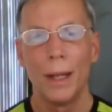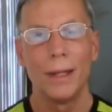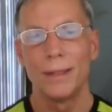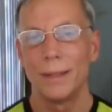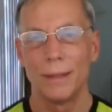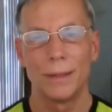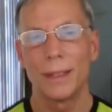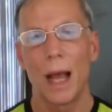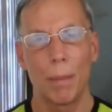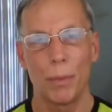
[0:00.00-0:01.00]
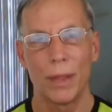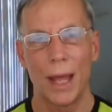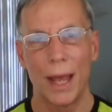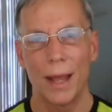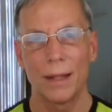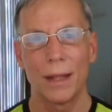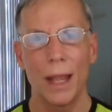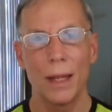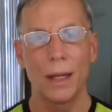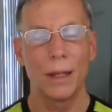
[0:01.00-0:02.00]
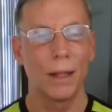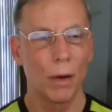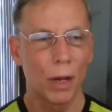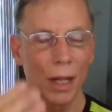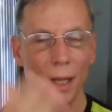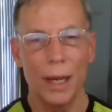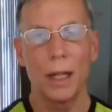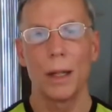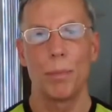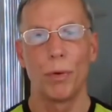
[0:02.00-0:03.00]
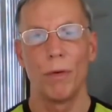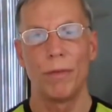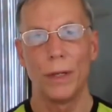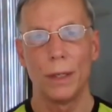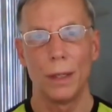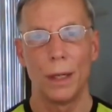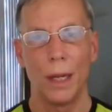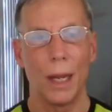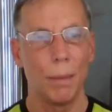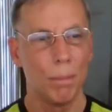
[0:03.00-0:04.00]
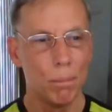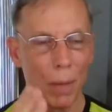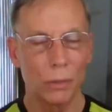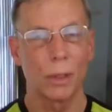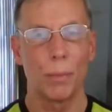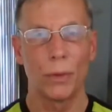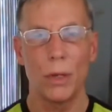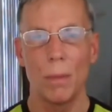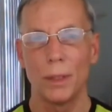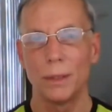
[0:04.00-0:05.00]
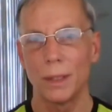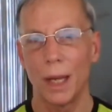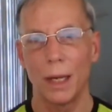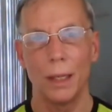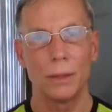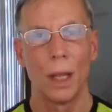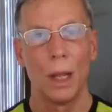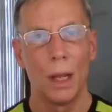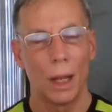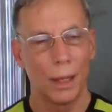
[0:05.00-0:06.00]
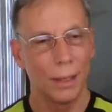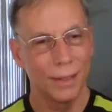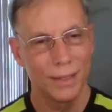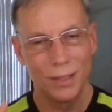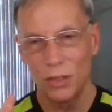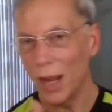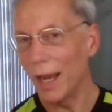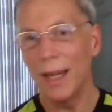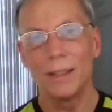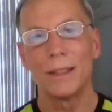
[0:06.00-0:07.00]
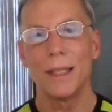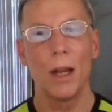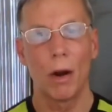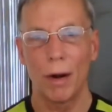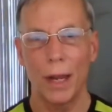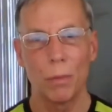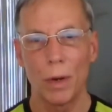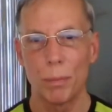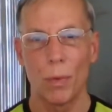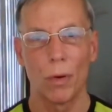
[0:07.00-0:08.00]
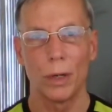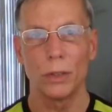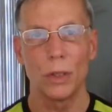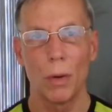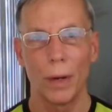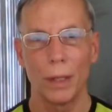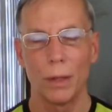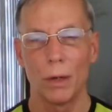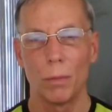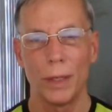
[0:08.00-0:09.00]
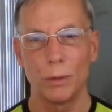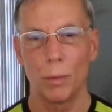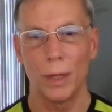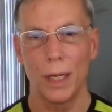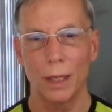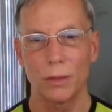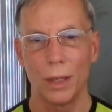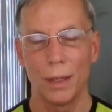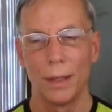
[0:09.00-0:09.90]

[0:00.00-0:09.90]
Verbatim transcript: stop with that. They they're clinically proven in multiple human studies. A giant CRN report showing their risk reduction